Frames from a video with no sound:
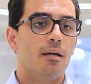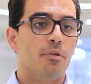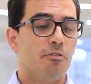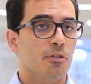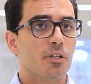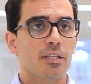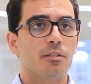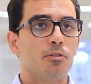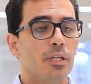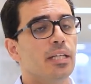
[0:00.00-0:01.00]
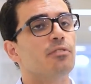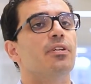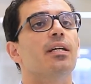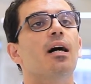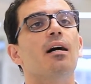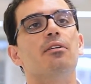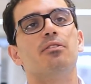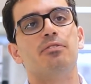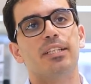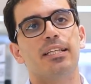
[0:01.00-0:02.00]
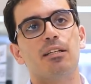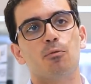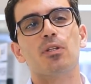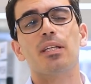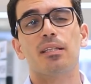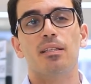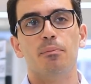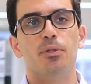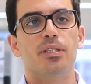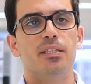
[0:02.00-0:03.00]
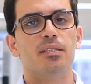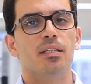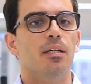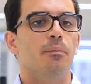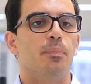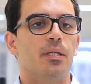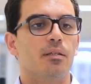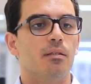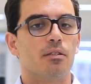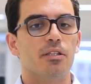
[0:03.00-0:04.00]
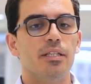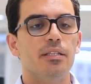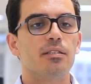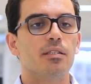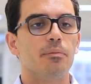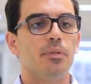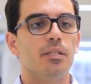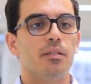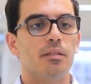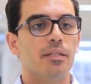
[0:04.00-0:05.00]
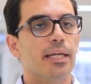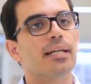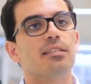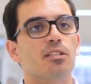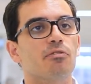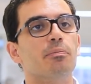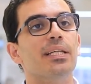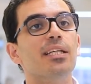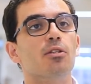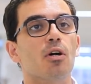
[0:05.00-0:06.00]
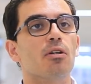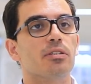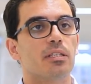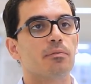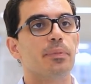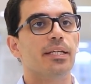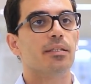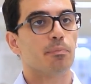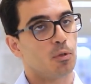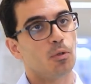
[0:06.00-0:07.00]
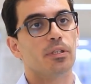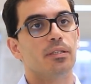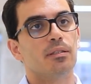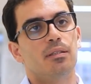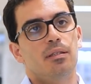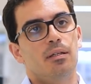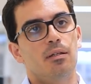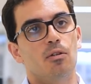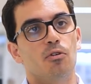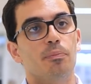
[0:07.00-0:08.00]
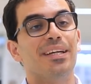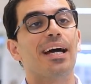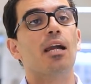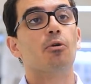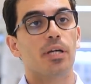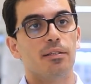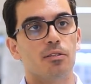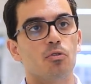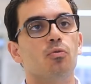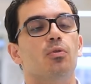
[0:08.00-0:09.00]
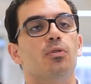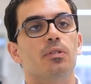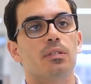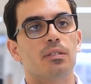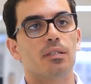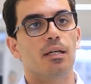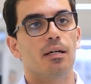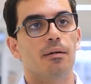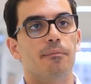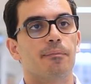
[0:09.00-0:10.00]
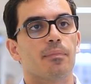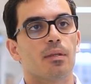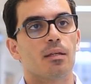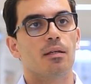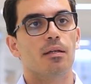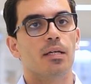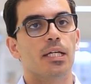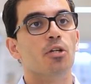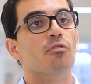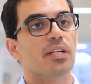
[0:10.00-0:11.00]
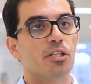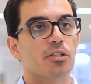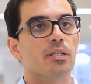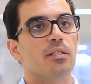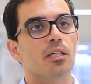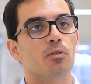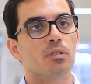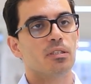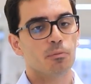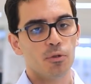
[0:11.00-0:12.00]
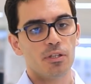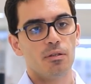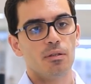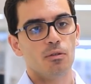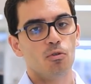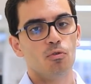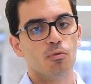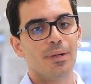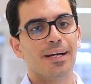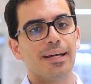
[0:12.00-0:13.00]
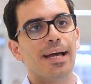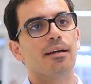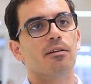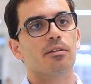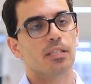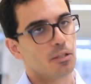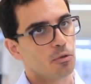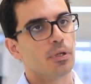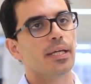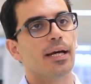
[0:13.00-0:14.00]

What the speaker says: If you look at it today, it's very hard to figure out what that number is, but it can easily be in excess of $1 billion that's being deployed or being allocated towards innovation in the ecosystem, with Dubai anchored and the UAE